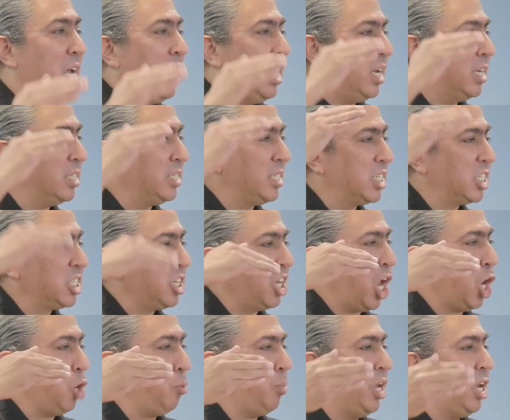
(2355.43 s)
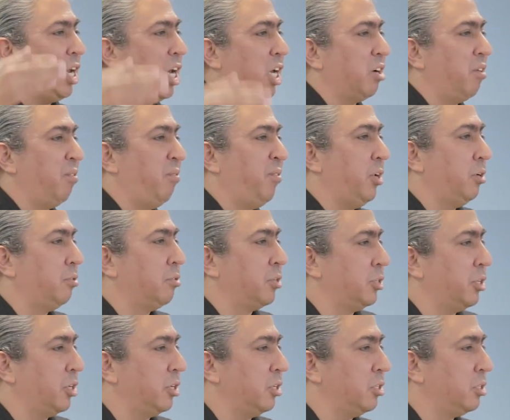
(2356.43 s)
is it's like being at a funeral
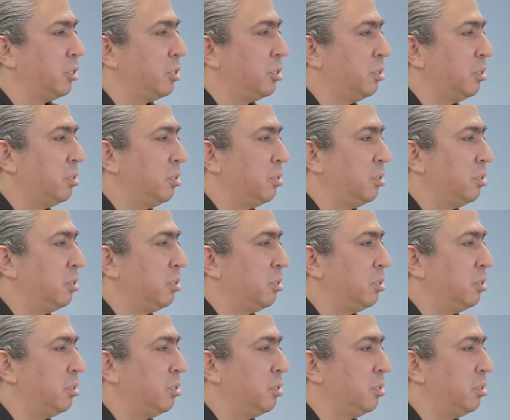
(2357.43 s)
dirge.